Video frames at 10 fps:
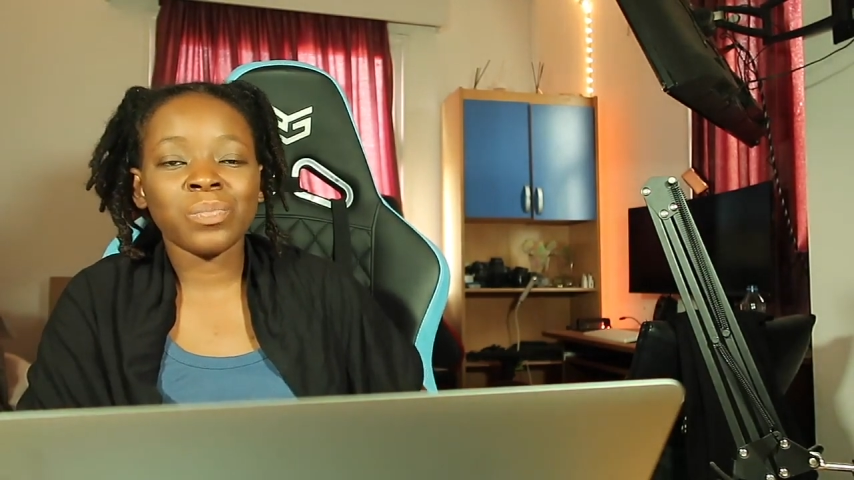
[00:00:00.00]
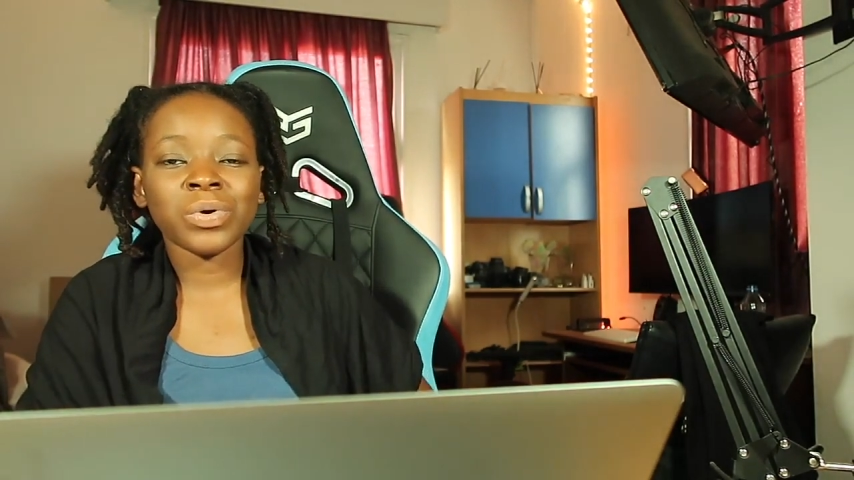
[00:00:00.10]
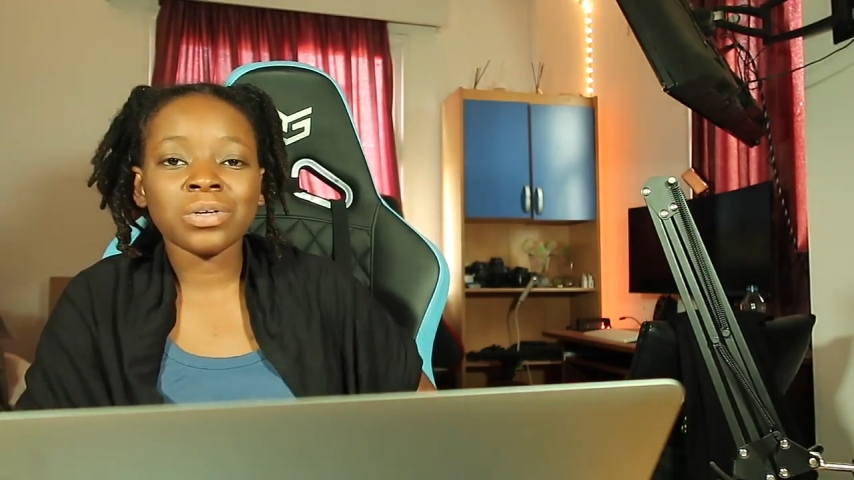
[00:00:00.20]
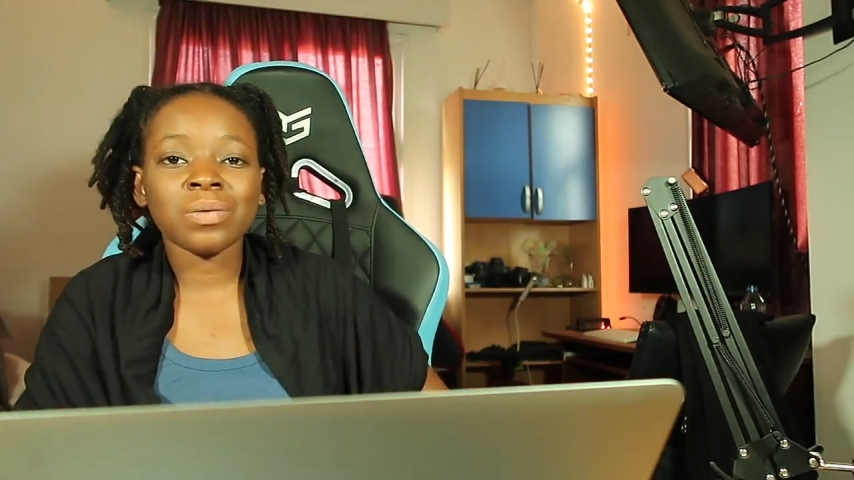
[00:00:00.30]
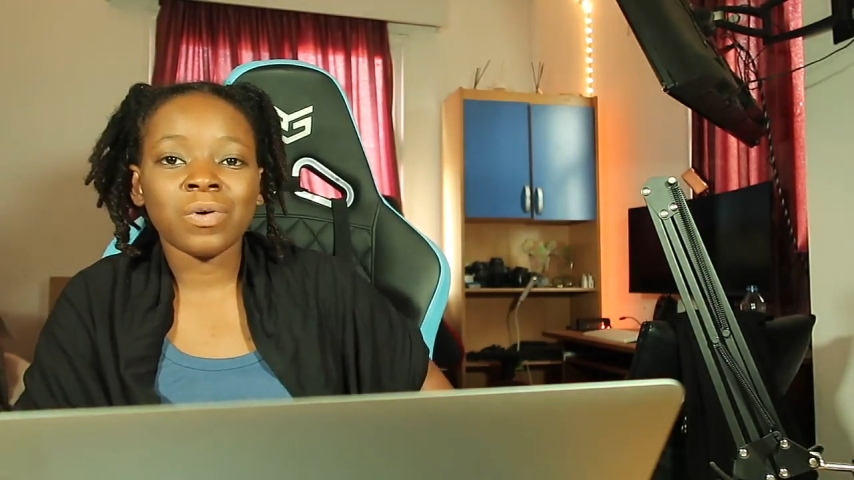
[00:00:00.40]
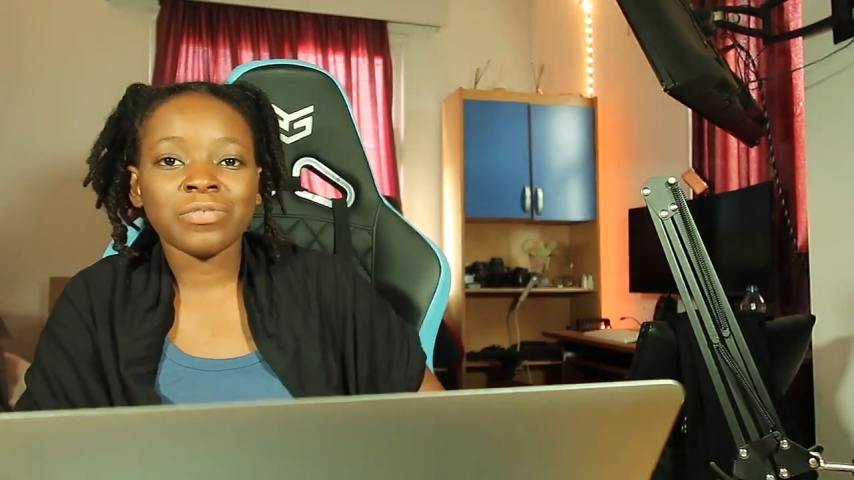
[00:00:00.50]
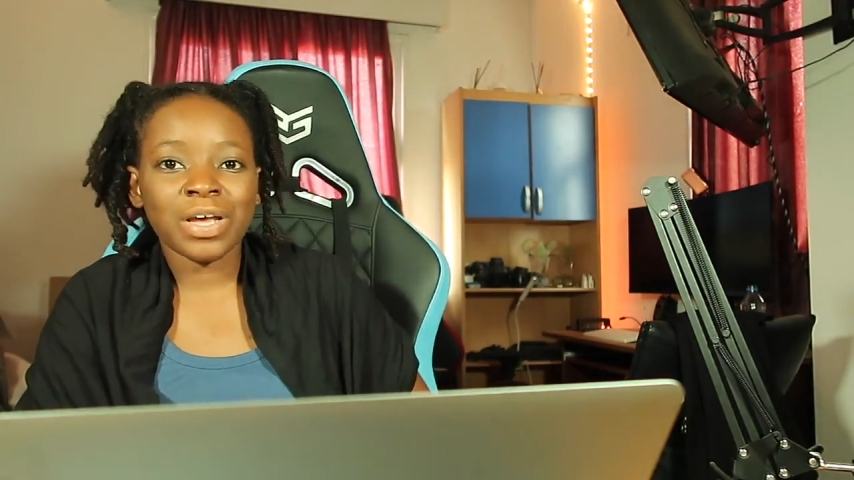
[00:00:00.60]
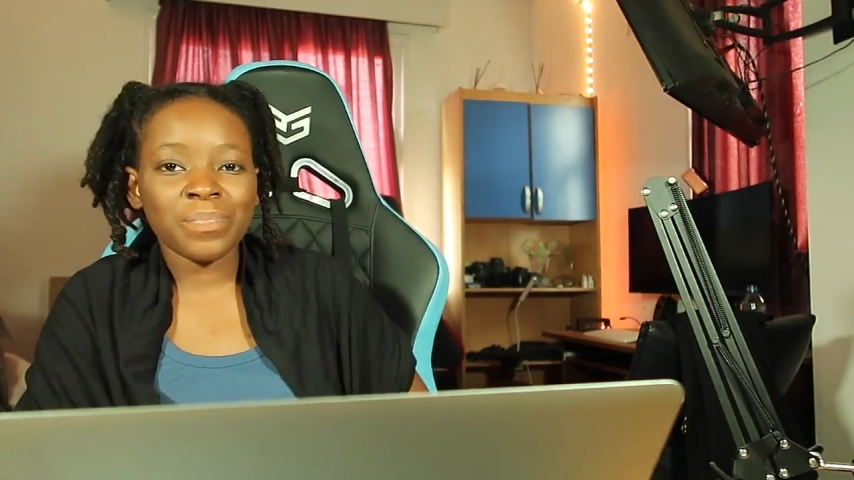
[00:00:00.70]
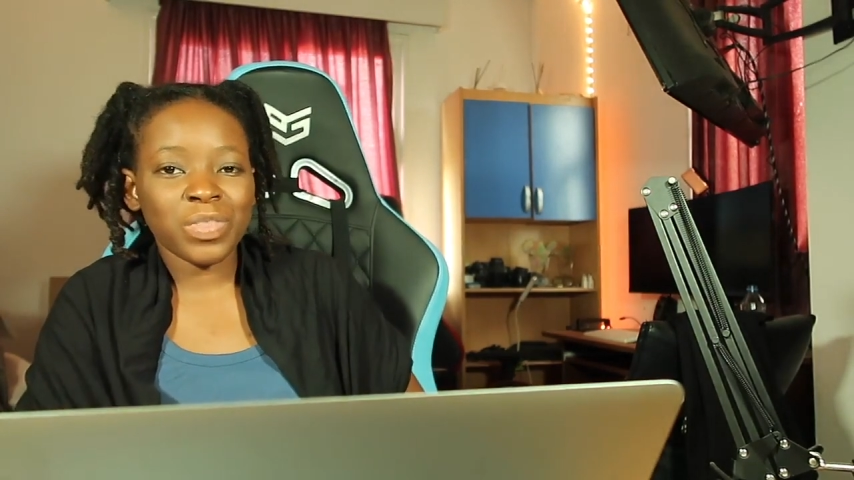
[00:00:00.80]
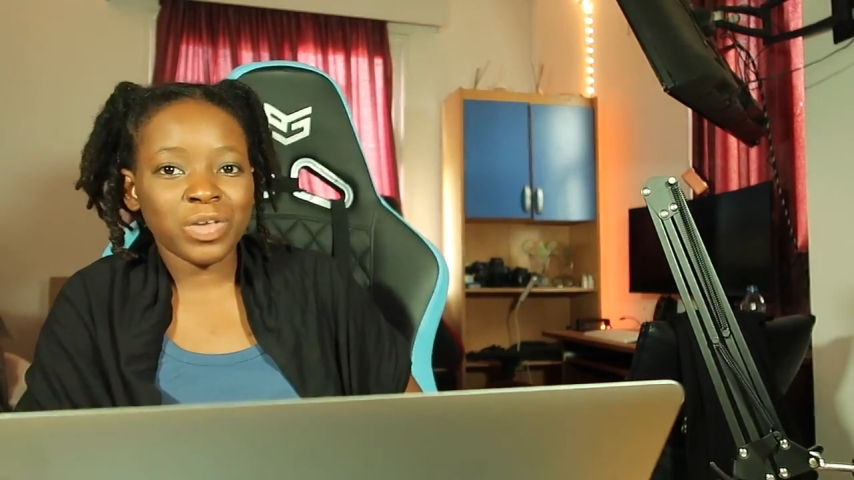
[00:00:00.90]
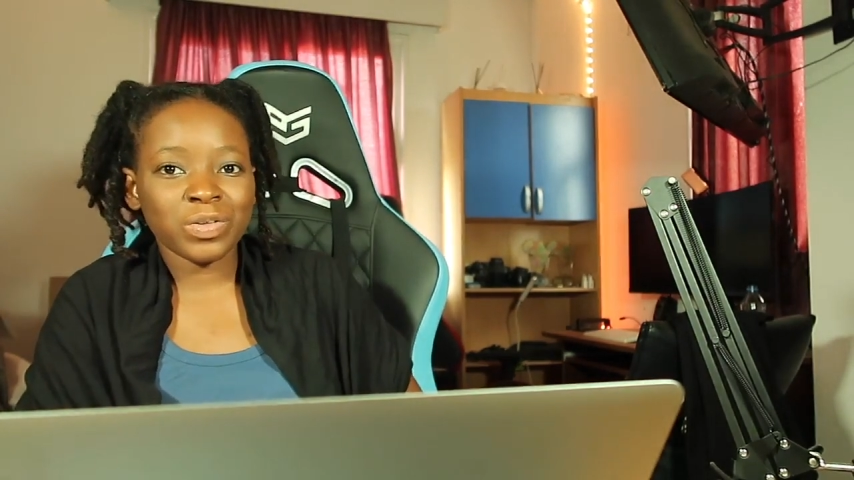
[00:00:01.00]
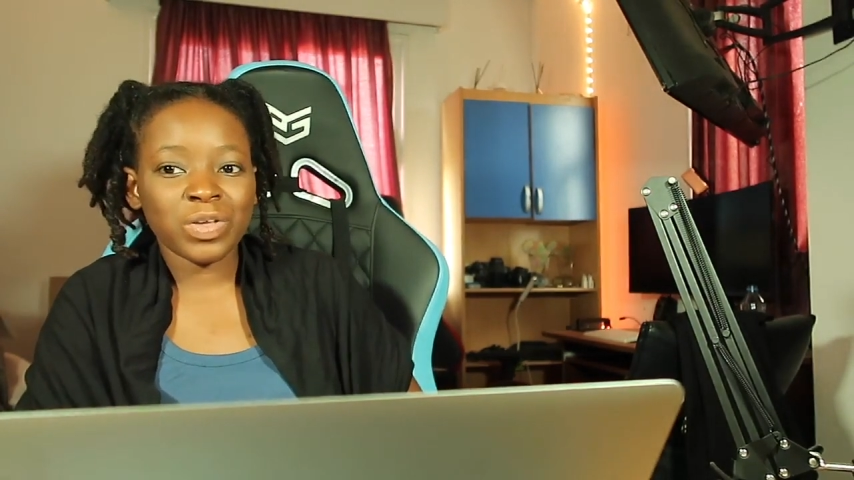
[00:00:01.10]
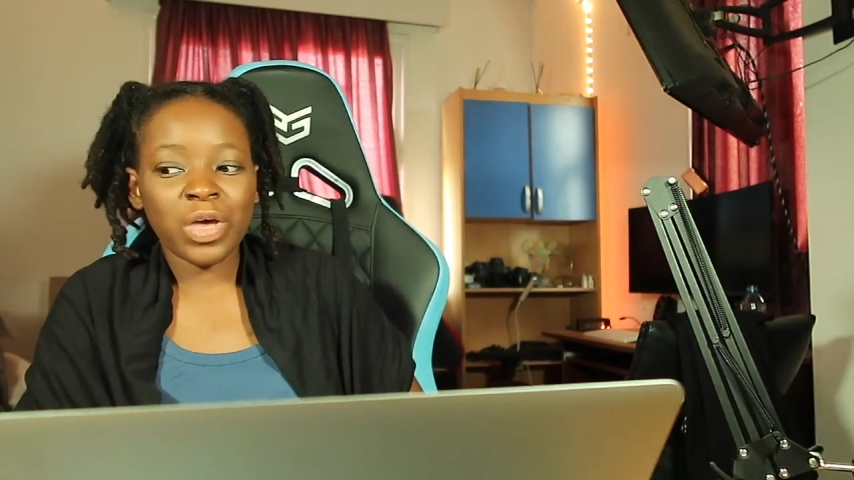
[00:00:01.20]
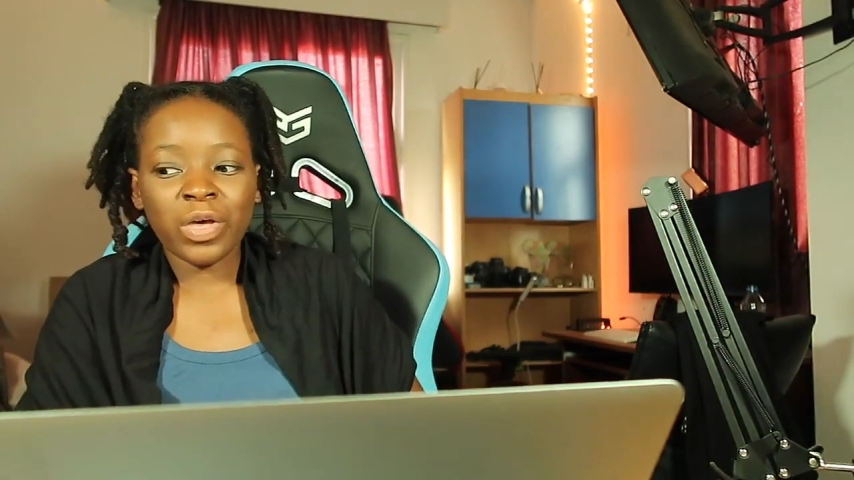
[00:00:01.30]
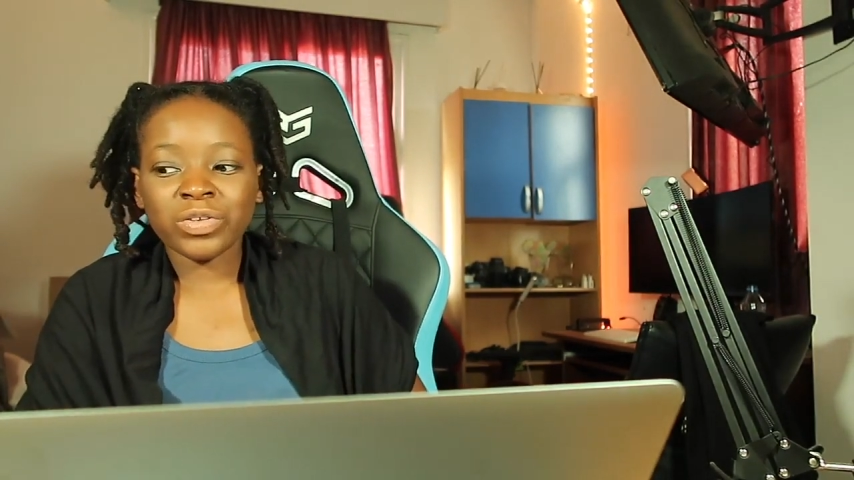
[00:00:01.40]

bottom of something